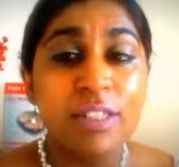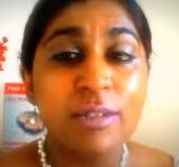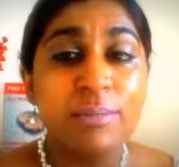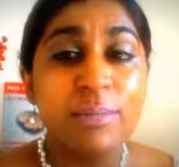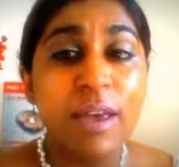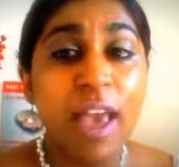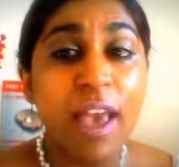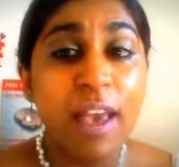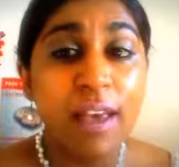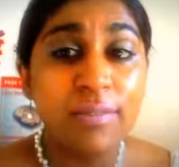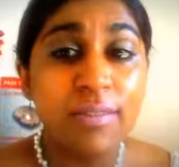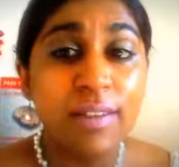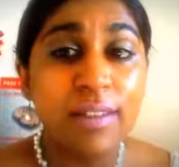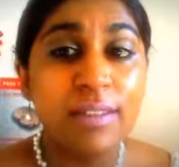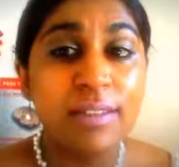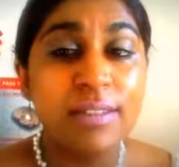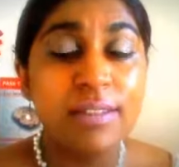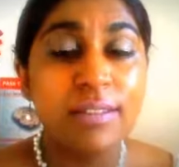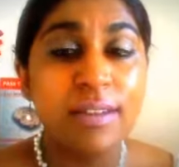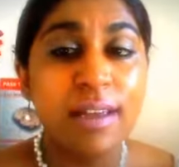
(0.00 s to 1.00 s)
him having
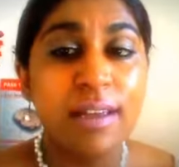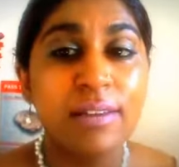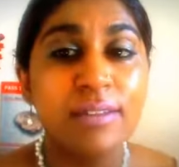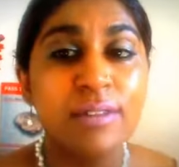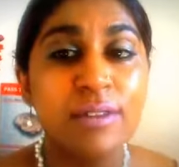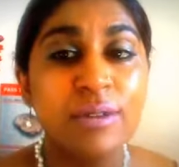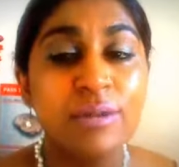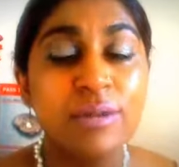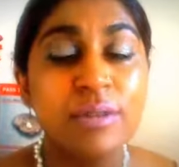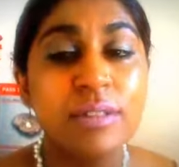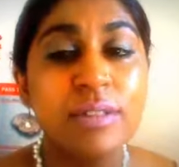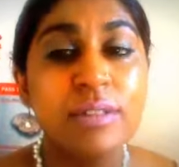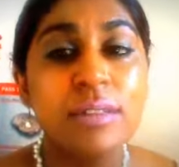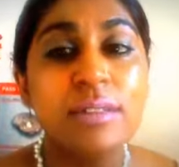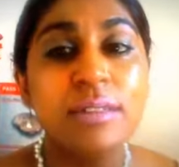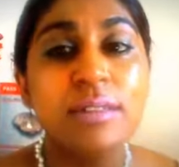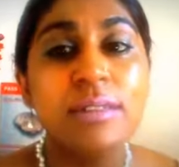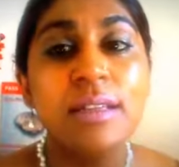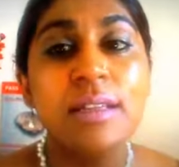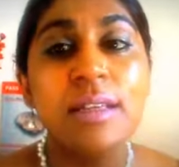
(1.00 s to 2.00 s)
this
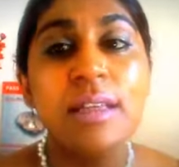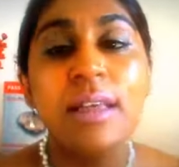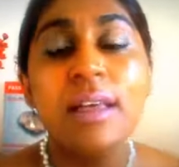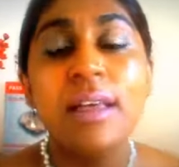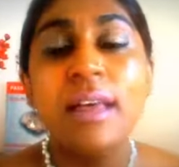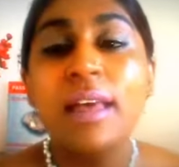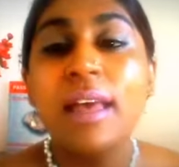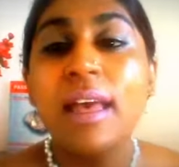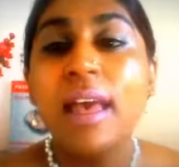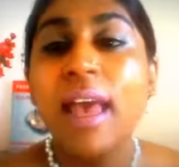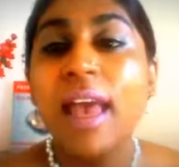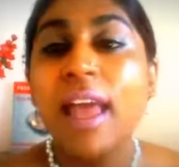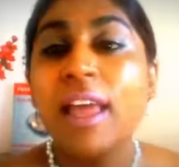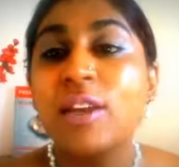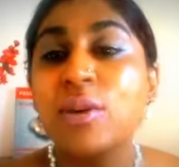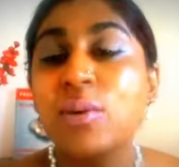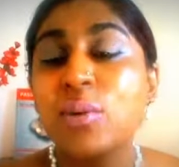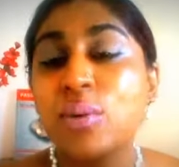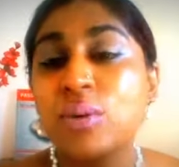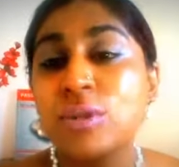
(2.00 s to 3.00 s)
diagnosis,
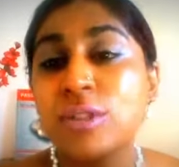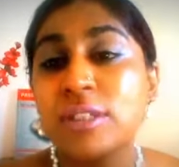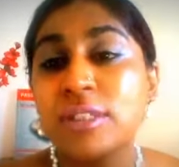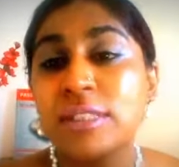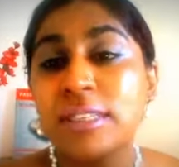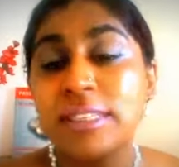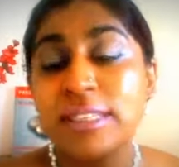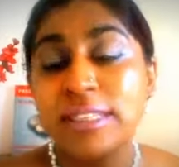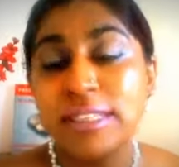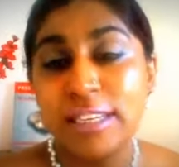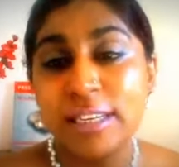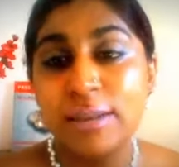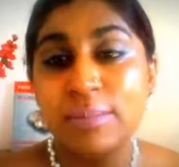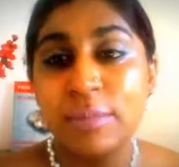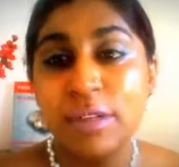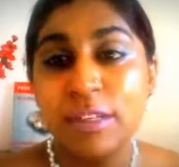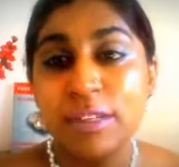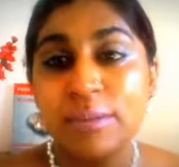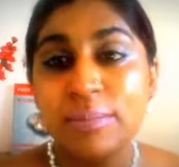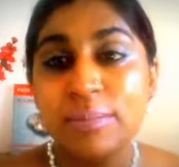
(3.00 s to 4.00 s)
and also the
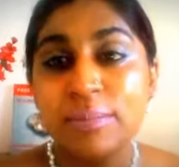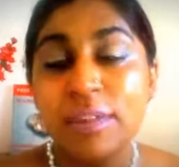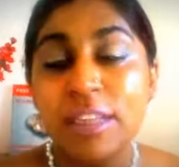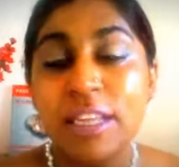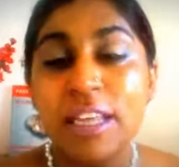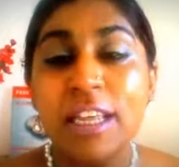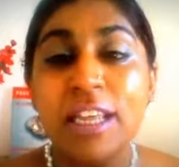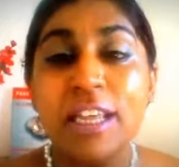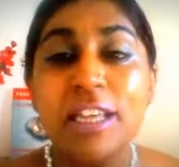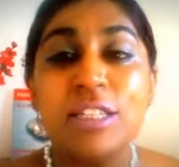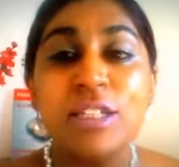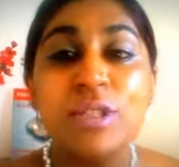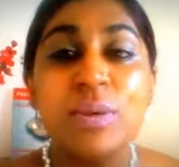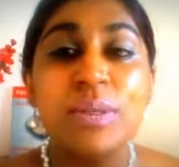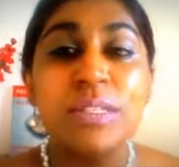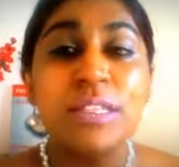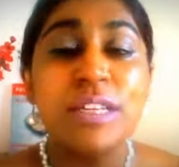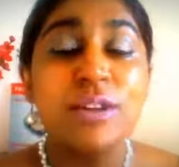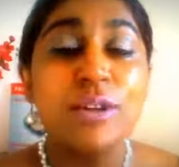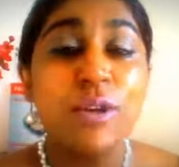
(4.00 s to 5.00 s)
stigma. So
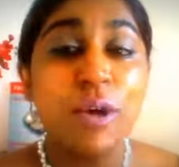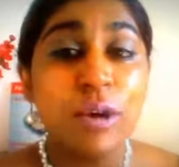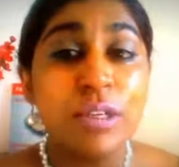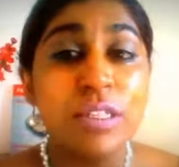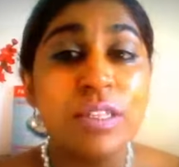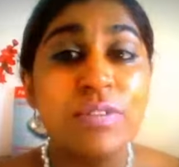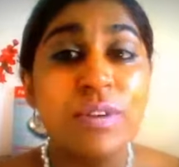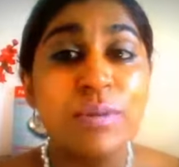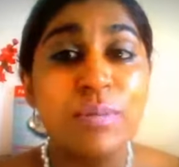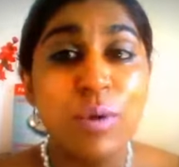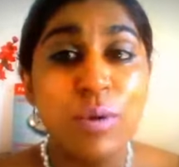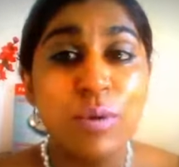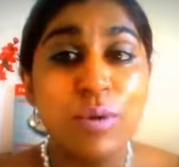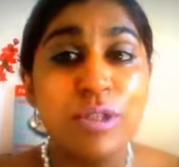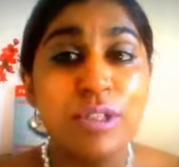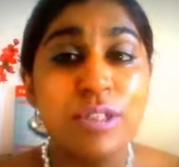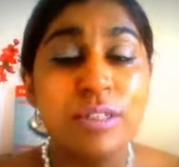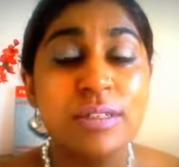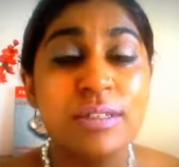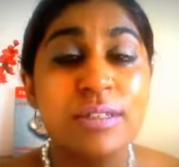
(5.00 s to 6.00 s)
it's a lot of
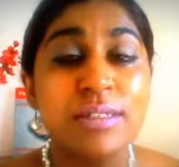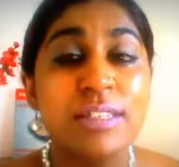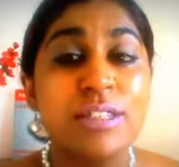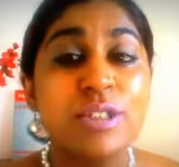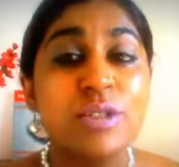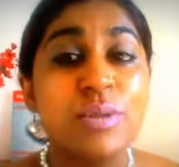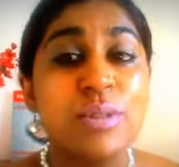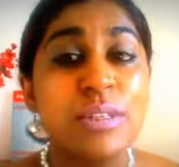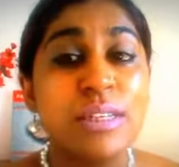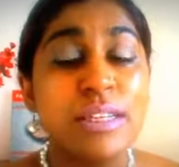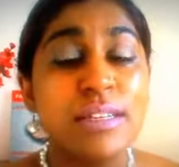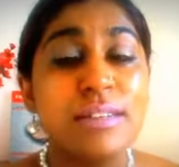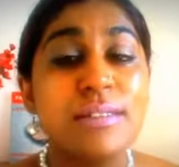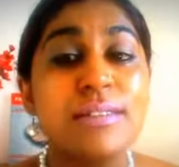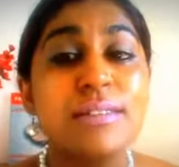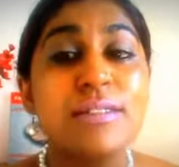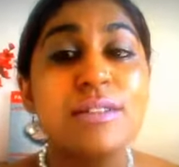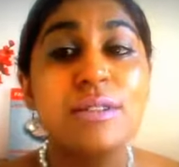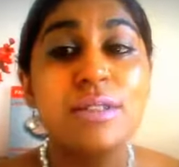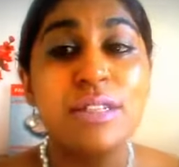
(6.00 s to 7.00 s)
emotions that you need
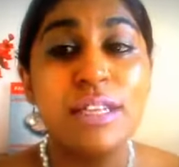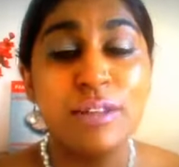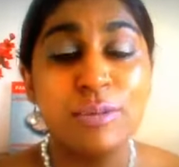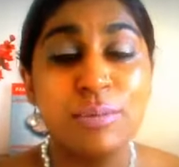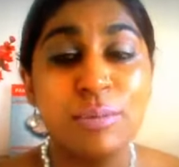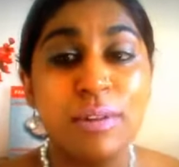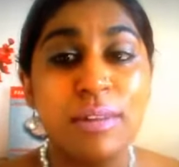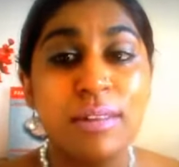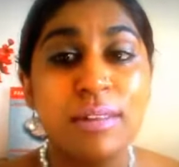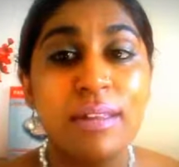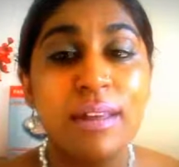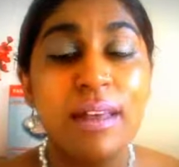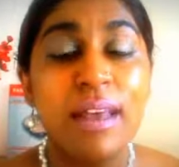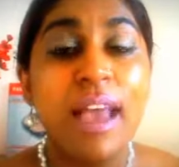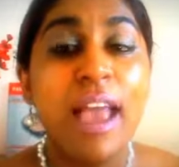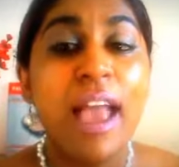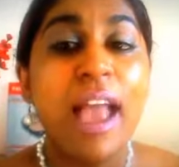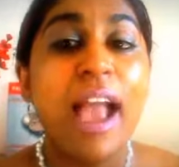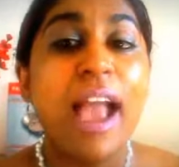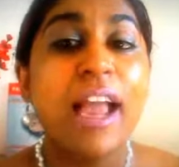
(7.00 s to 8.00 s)
to deal with,
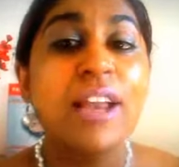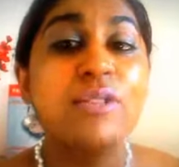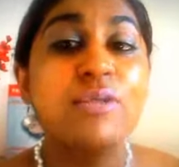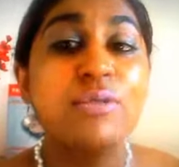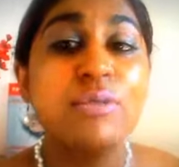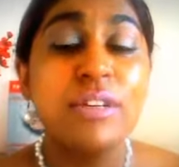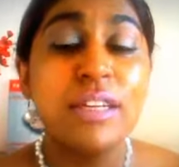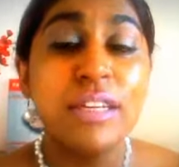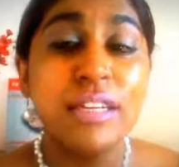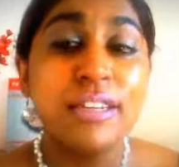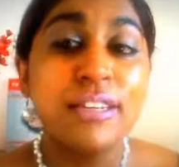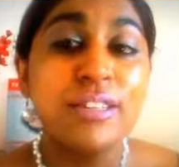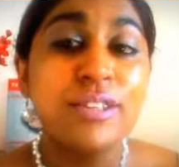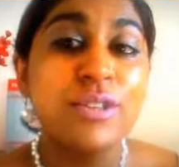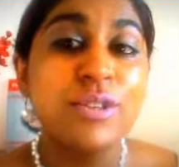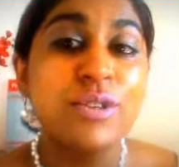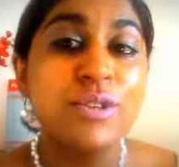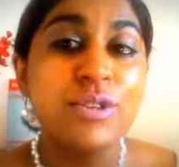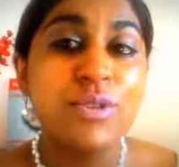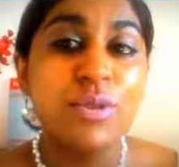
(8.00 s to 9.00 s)
and you need
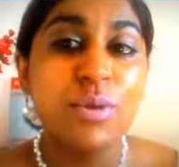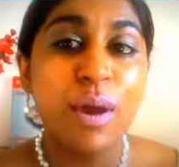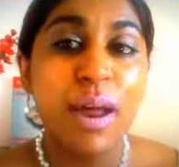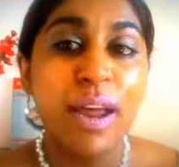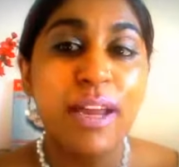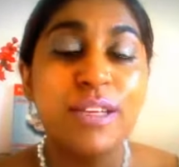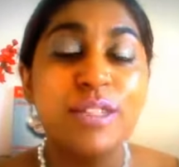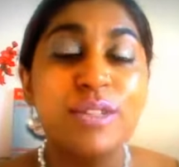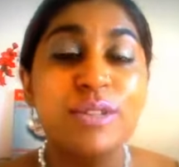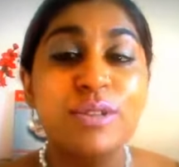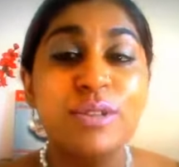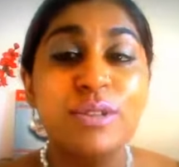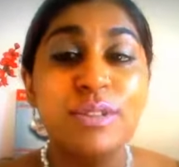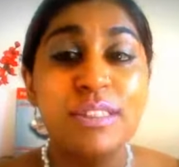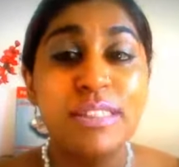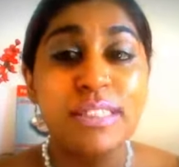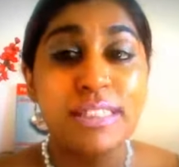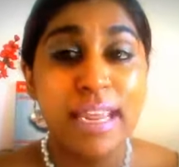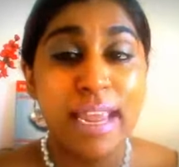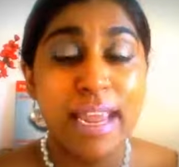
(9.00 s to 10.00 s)
to try to
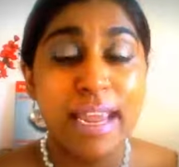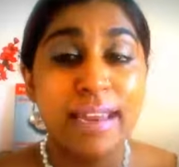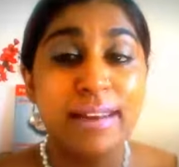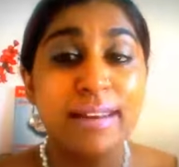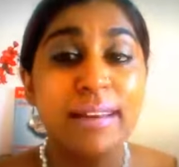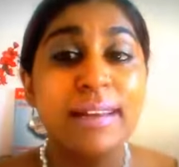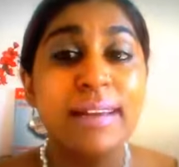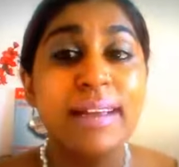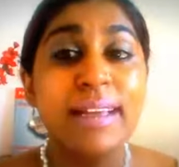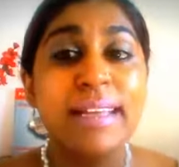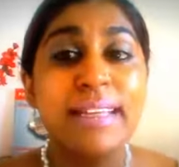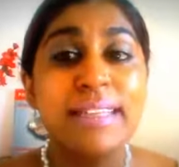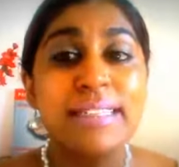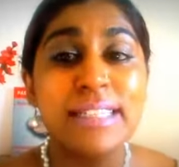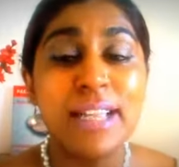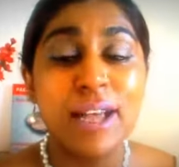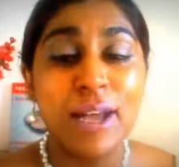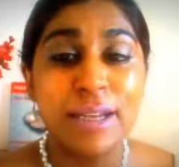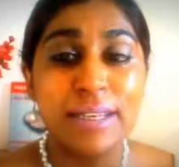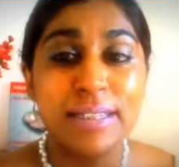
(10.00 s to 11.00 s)
contain her
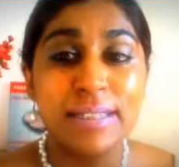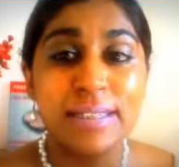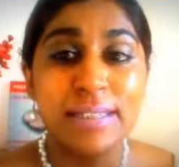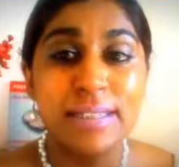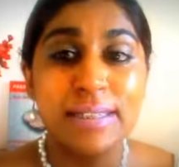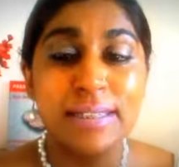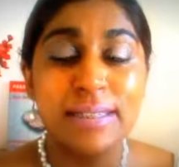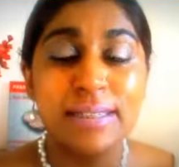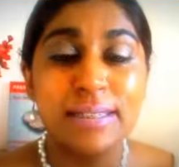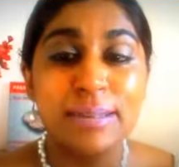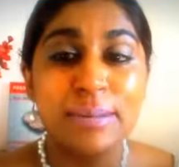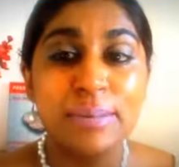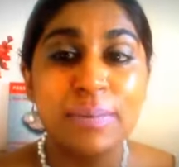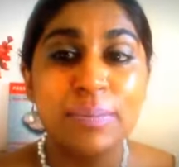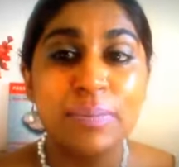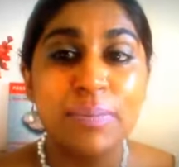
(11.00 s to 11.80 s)
anxieties.